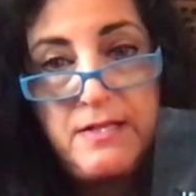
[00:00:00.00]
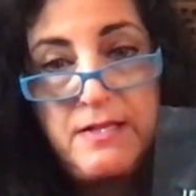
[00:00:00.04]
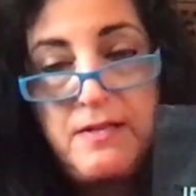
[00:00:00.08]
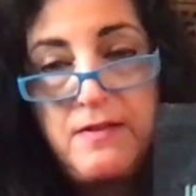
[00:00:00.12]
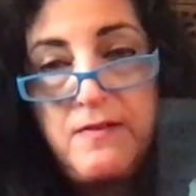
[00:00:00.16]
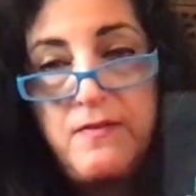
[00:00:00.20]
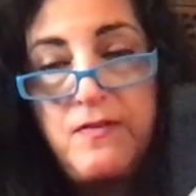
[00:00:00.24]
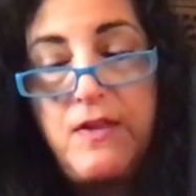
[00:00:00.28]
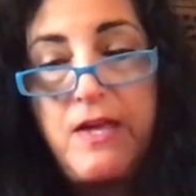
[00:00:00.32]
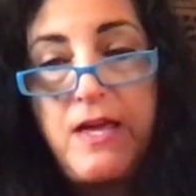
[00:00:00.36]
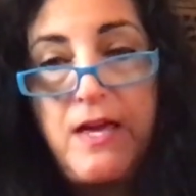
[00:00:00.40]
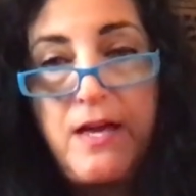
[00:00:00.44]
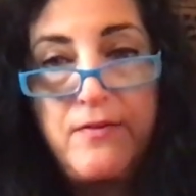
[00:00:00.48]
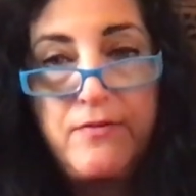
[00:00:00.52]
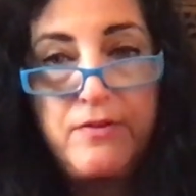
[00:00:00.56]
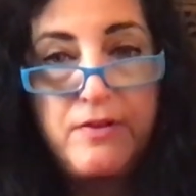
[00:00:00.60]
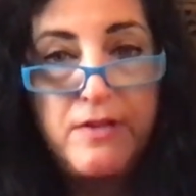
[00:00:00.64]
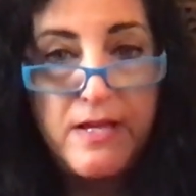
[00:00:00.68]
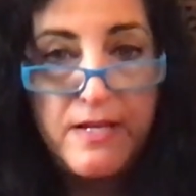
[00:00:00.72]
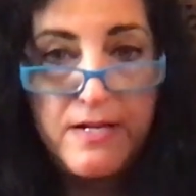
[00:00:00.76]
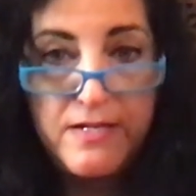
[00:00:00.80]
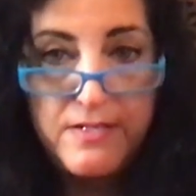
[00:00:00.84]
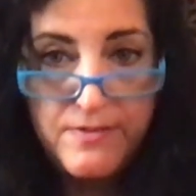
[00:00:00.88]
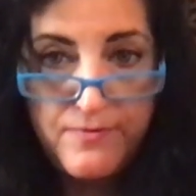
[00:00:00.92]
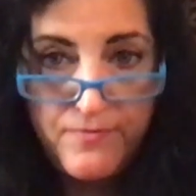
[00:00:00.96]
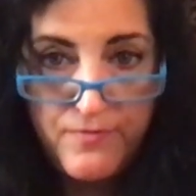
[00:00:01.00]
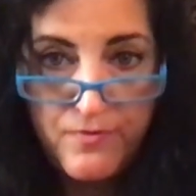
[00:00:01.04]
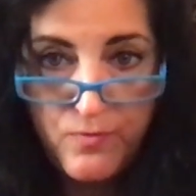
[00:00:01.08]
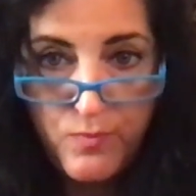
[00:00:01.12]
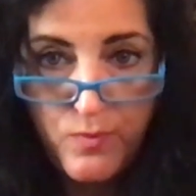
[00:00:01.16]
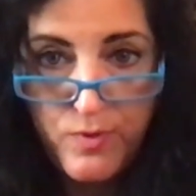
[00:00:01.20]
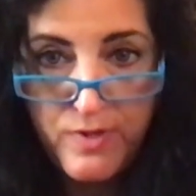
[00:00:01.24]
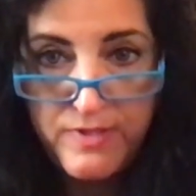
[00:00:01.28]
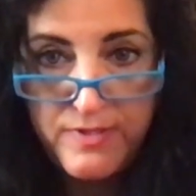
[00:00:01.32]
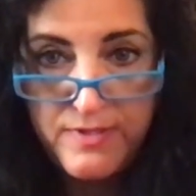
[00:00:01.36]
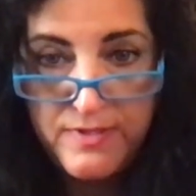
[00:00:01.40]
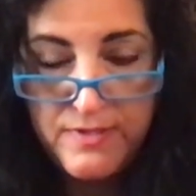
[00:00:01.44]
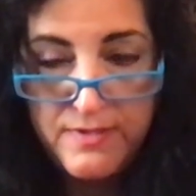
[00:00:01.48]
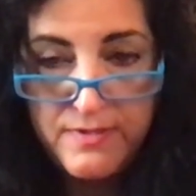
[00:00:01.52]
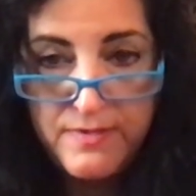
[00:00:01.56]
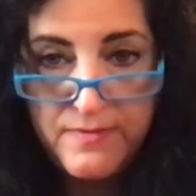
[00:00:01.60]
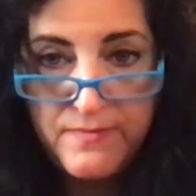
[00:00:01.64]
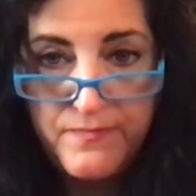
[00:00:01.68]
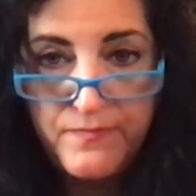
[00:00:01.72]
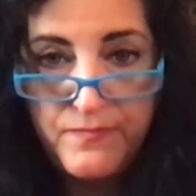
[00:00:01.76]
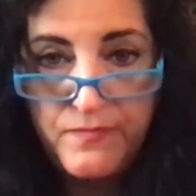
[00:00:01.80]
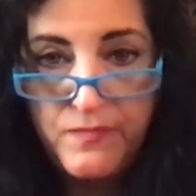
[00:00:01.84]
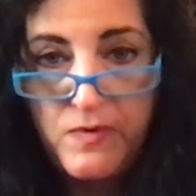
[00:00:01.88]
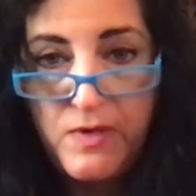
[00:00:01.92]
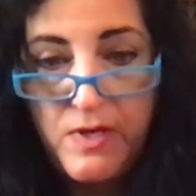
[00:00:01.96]
They have a lot of different ones,
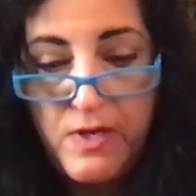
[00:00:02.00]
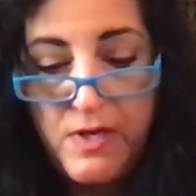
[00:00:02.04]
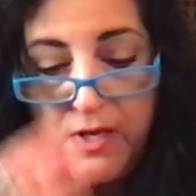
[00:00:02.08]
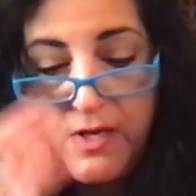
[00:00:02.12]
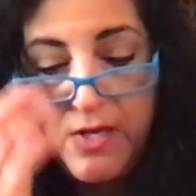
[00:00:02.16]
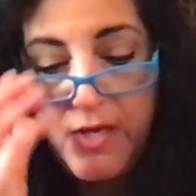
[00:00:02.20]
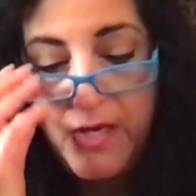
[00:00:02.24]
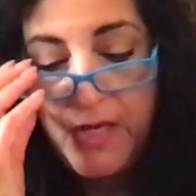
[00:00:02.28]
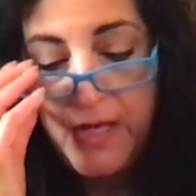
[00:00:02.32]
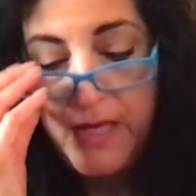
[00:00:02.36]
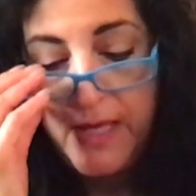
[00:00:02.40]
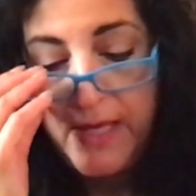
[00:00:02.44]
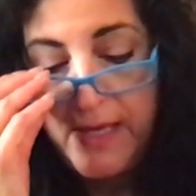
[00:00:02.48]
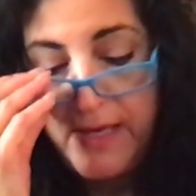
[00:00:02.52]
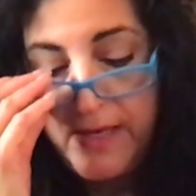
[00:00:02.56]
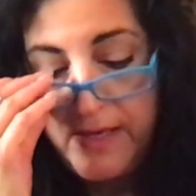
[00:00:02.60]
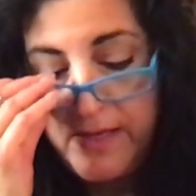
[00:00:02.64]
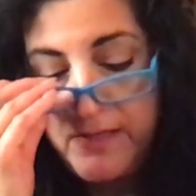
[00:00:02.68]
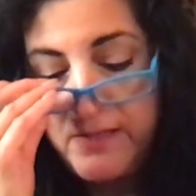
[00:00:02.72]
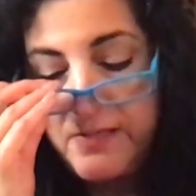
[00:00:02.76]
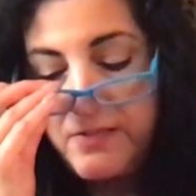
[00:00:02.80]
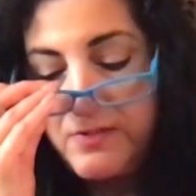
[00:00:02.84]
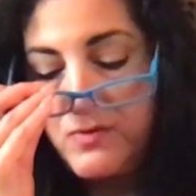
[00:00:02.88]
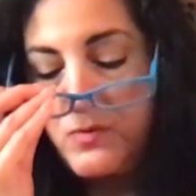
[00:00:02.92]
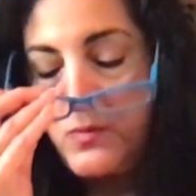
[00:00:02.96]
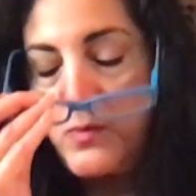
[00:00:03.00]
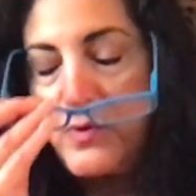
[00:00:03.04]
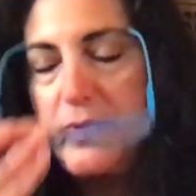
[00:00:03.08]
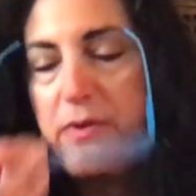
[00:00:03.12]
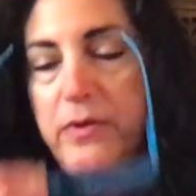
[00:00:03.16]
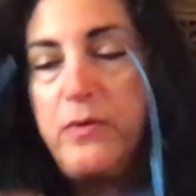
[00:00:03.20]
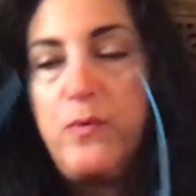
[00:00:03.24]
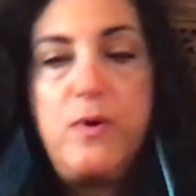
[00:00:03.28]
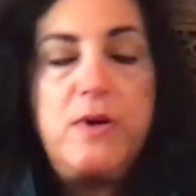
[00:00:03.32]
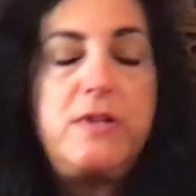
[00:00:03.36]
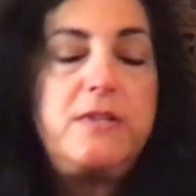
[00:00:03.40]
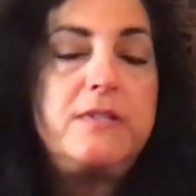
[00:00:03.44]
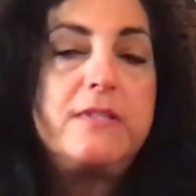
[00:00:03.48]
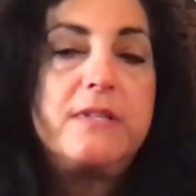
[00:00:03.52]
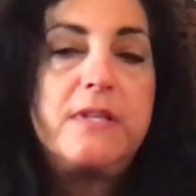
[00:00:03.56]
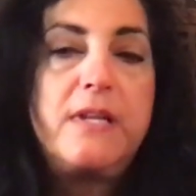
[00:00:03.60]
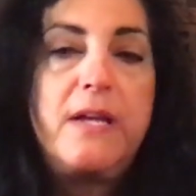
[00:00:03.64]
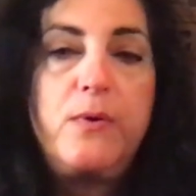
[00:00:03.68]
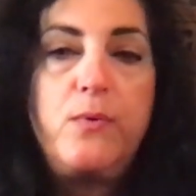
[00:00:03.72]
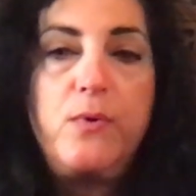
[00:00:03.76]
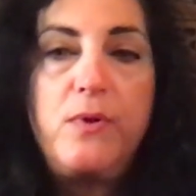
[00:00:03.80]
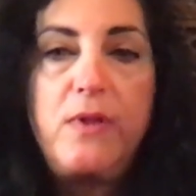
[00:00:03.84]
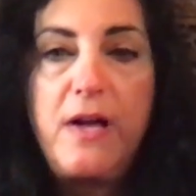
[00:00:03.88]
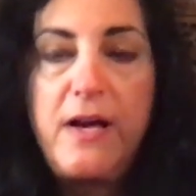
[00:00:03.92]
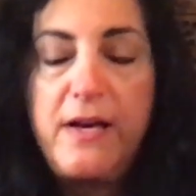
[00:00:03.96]
and one of the ones that I
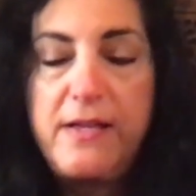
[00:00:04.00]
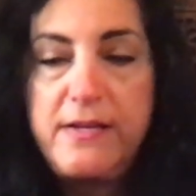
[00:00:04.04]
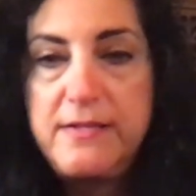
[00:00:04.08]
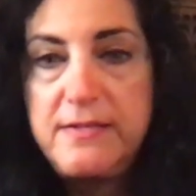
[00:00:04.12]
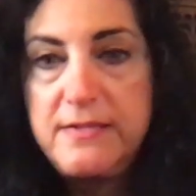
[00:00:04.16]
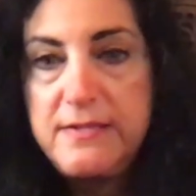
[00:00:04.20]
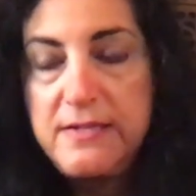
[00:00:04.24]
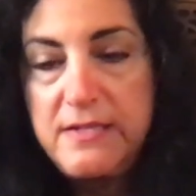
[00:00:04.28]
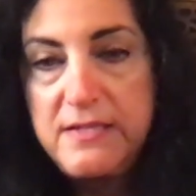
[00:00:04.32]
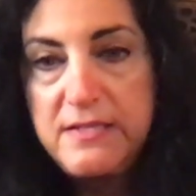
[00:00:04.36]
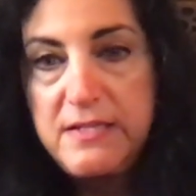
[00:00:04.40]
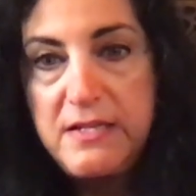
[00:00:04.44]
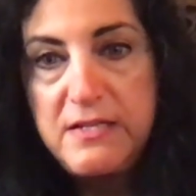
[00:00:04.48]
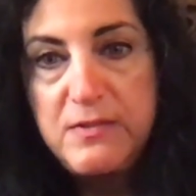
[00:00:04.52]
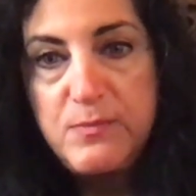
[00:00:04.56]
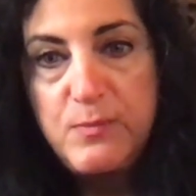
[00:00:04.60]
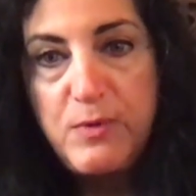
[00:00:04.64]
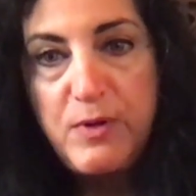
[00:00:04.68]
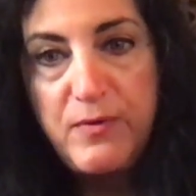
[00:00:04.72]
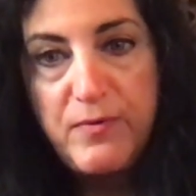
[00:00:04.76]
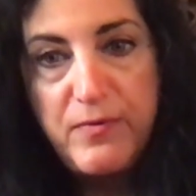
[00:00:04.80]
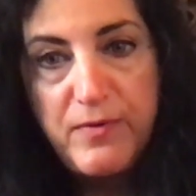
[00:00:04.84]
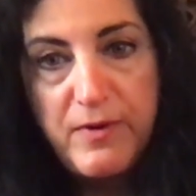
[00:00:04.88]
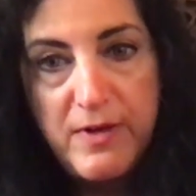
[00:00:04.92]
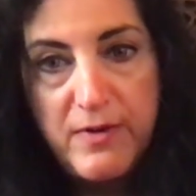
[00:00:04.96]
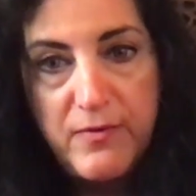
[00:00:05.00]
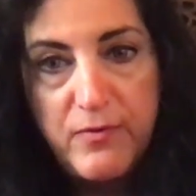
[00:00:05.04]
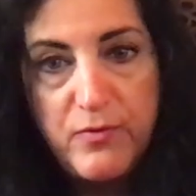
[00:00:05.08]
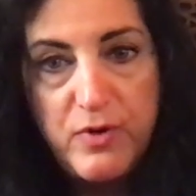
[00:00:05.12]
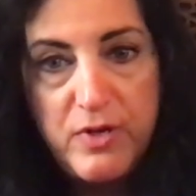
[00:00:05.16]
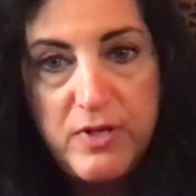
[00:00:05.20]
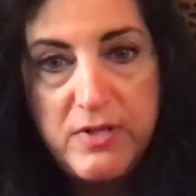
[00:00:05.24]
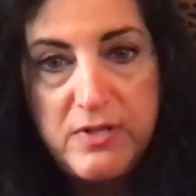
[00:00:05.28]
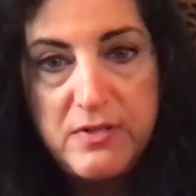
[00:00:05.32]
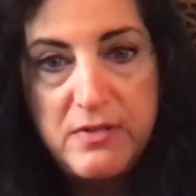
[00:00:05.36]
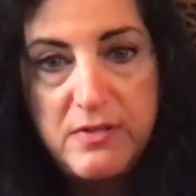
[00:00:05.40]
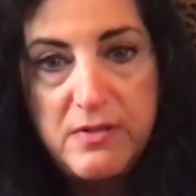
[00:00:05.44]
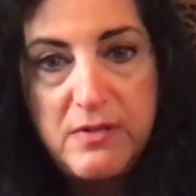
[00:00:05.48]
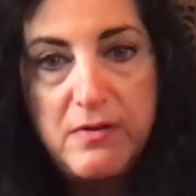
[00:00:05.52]
will honestly say is my favorite